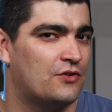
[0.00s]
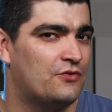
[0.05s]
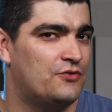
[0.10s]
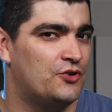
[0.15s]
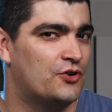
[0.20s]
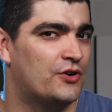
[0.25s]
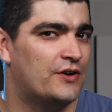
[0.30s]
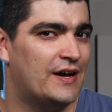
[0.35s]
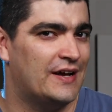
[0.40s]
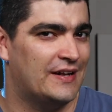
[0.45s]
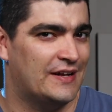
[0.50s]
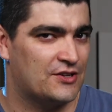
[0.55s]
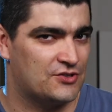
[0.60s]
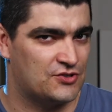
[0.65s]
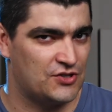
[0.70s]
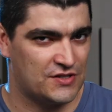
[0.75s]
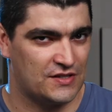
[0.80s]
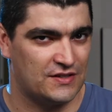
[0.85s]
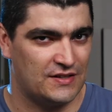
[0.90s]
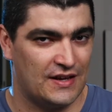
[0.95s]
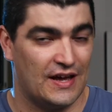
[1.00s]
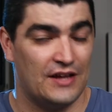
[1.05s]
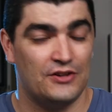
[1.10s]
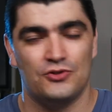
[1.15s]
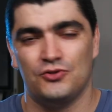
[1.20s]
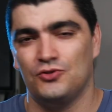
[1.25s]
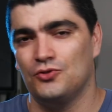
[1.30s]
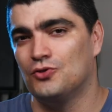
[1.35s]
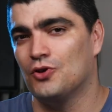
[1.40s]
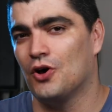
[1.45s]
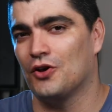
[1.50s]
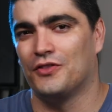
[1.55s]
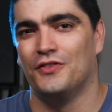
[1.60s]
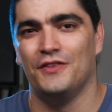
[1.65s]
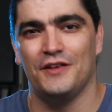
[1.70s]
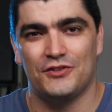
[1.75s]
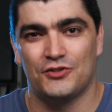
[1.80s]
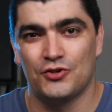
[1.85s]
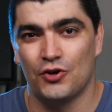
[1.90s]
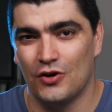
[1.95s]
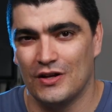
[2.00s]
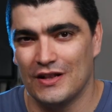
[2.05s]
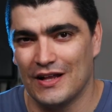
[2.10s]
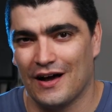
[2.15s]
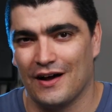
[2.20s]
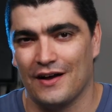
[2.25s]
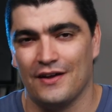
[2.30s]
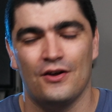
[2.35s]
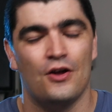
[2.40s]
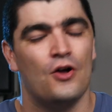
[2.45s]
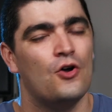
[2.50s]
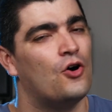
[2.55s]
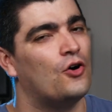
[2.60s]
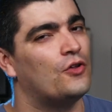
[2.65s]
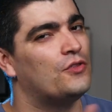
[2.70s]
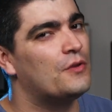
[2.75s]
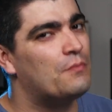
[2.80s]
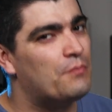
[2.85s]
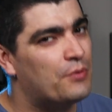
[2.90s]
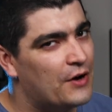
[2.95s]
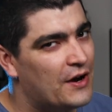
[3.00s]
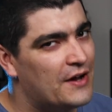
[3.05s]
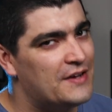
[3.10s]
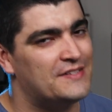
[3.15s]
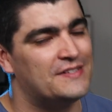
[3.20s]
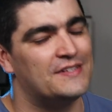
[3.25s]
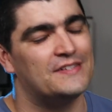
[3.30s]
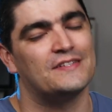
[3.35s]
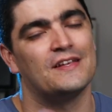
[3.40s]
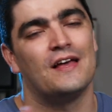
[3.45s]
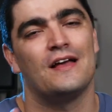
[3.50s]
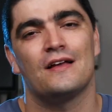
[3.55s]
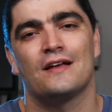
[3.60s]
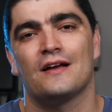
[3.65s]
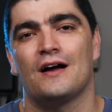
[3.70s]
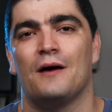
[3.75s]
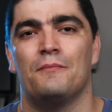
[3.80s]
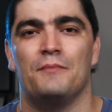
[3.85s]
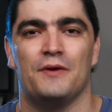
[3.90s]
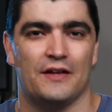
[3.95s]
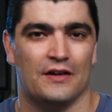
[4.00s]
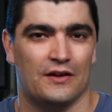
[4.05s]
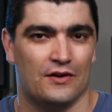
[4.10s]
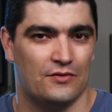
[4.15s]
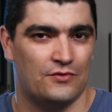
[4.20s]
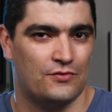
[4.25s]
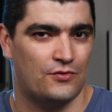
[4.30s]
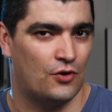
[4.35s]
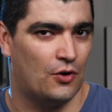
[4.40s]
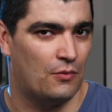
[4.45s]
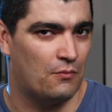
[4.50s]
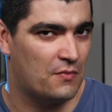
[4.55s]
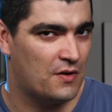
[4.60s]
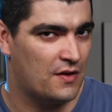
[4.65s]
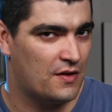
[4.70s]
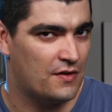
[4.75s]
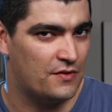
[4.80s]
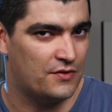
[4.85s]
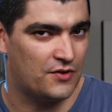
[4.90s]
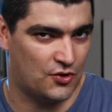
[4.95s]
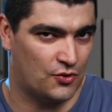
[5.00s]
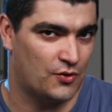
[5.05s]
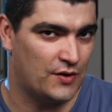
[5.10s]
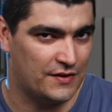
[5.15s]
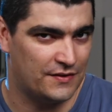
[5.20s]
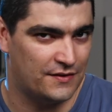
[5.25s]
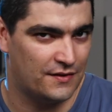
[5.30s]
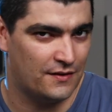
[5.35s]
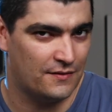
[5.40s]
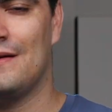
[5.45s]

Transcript: of your electricity and you do not need to rely on the prices coming from the grid.